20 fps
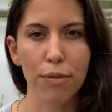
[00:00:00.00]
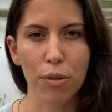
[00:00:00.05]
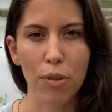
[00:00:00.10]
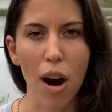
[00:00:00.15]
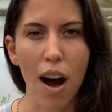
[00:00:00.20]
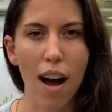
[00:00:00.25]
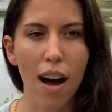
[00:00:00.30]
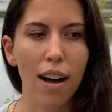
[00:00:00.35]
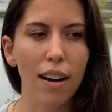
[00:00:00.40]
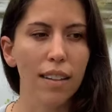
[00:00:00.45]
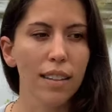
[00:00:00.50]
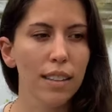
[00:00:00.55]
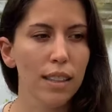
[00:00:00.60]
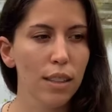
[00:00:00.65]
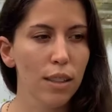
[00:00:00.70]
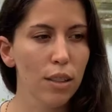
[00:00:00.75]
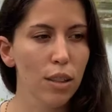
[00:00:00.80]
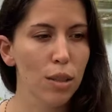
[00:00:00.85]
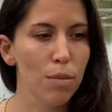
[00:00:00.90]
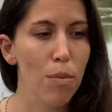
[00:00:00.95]

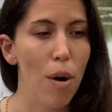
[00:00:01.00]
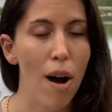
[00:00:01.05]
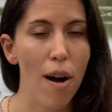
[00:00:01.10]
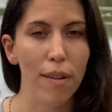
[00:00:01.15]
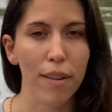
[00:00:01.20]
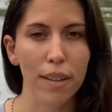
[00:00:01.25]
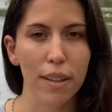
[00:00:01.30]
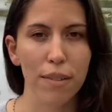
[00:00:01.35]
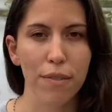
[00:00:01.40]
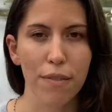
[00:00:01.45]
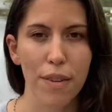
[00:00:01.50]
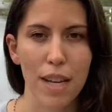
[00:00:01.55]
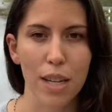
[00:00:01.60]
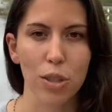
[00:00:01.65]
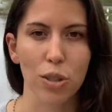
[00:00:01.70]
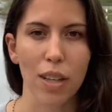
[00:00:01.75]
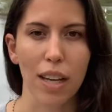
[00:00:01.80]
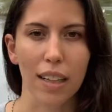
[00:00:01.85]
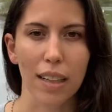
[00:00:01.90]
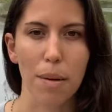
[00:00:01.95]
frogs, smaller
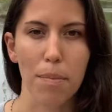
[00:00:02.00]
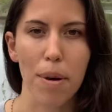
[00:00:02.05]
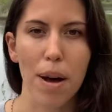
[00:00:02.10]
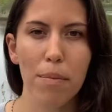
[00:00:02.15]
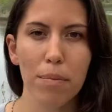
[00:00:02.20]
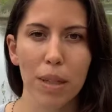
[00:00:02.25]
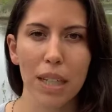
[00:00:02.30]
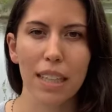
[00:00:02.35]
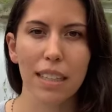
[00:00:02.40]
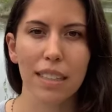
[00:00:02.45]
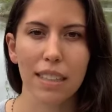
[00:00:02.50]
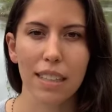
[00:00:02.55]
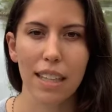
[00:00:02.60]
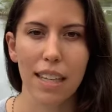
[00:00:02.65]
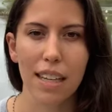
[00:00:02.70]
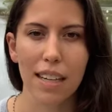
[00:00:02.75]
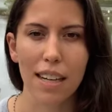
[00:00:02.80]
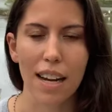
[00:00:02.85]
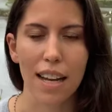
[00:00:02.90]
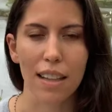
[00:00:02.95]
fish like the pumpkin seed